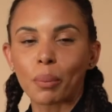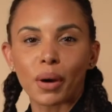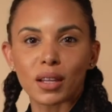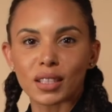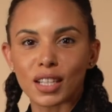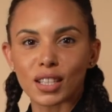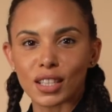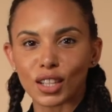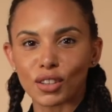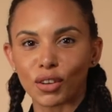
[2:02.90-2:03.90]
my birthday is the
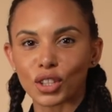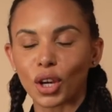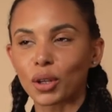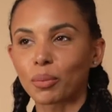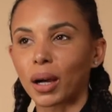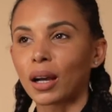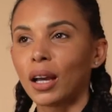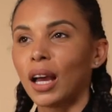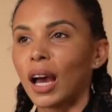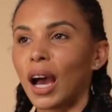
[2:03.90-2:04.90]
6th of October.
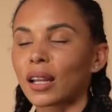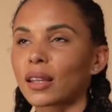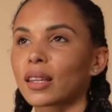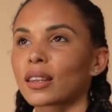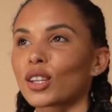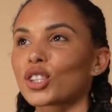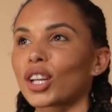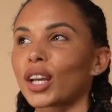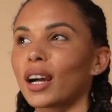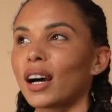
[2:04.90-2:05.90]
And I think this
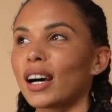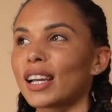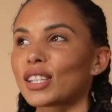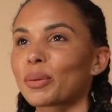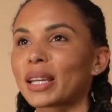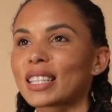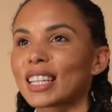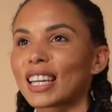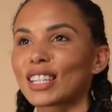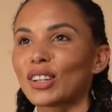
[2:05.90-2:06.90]
year I
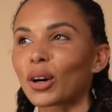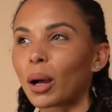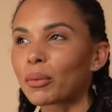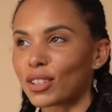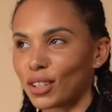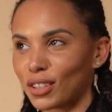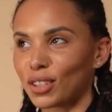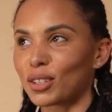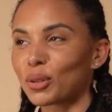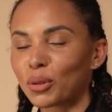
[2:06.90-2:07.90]
tweeted, lock up your
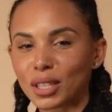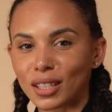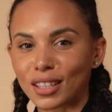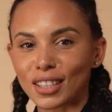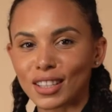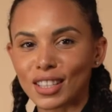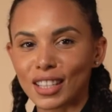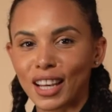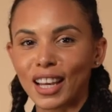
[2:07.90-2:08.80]
sons and daughters,